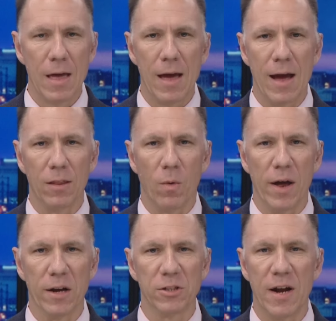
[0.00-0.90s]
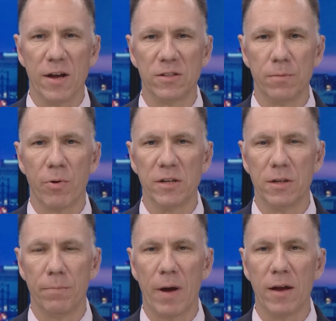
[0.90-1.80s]
And the White House announced that
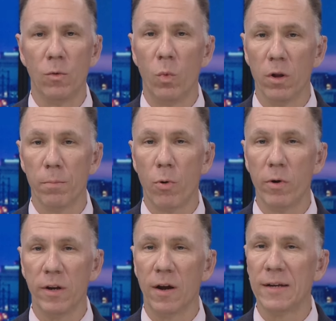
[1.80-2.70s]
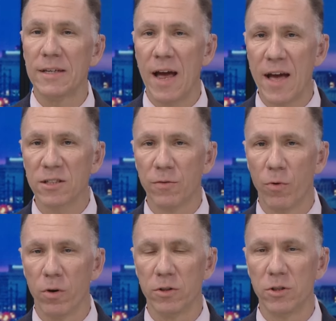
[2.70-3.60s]
President Biden will appoint a task
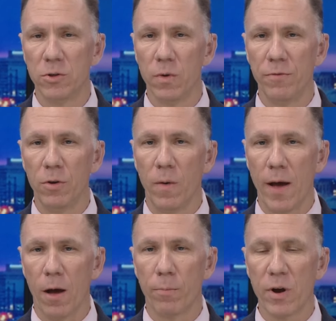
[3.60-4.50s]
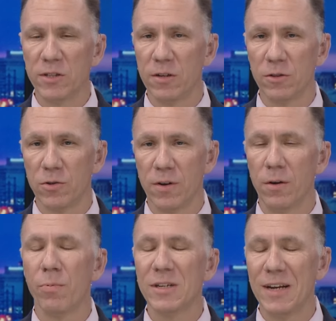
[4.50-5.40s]
force to review how
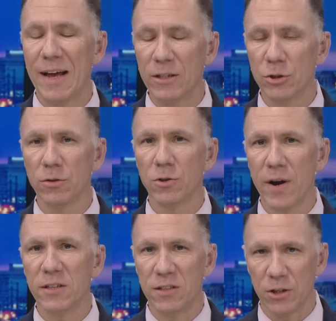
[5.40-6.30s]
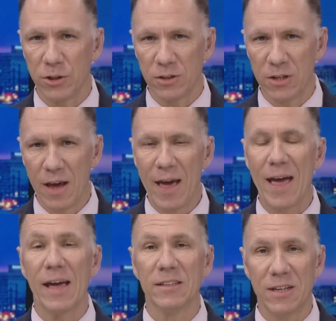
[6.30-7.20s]
presidential transitions
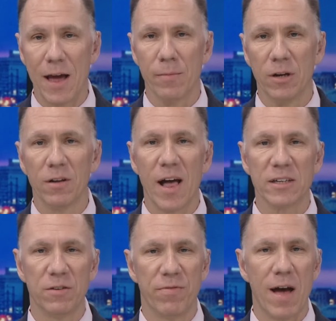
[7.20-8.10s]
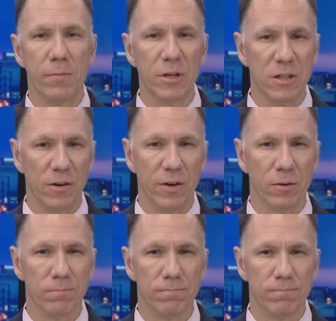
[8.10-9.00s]
examine classified material.